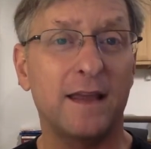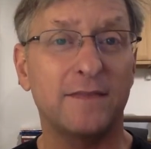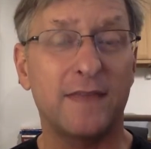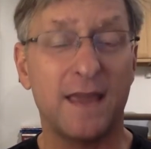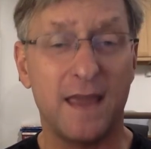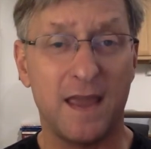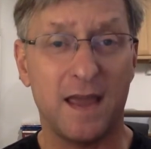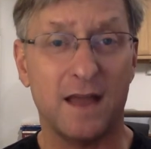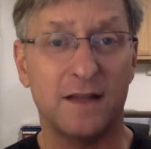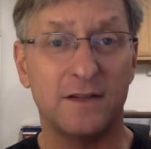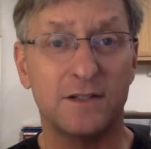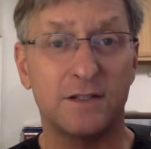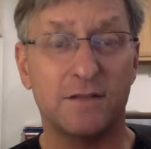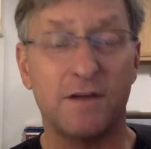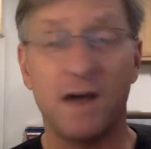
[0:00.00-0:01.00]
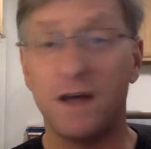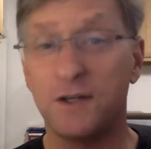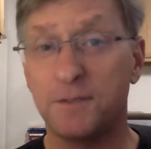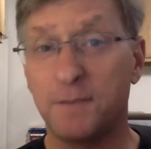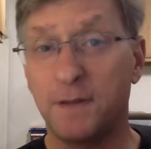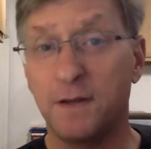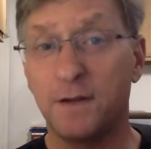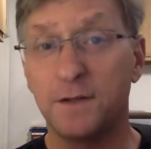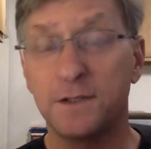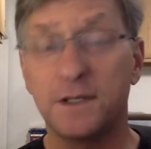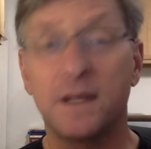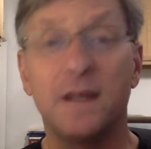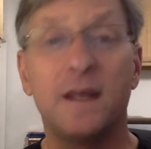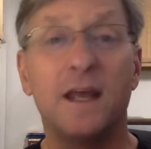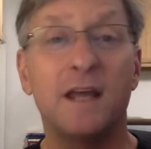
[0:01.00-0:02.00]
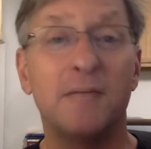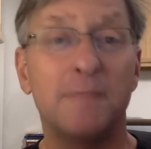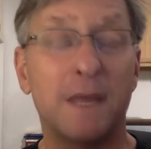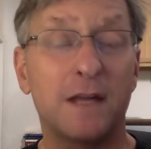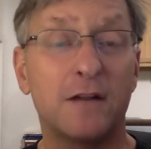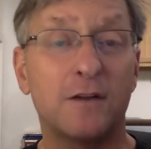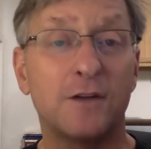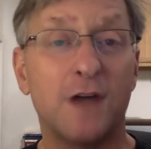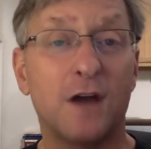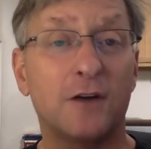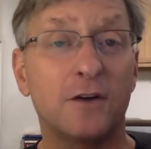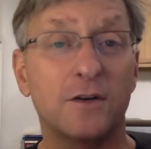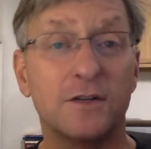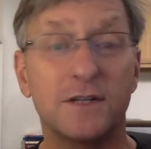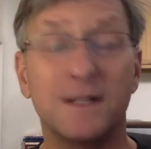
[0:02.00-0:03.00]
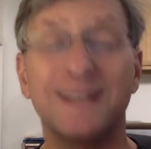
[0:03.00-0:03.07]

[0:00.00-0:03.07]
at the hands of hospitals and medical doctors.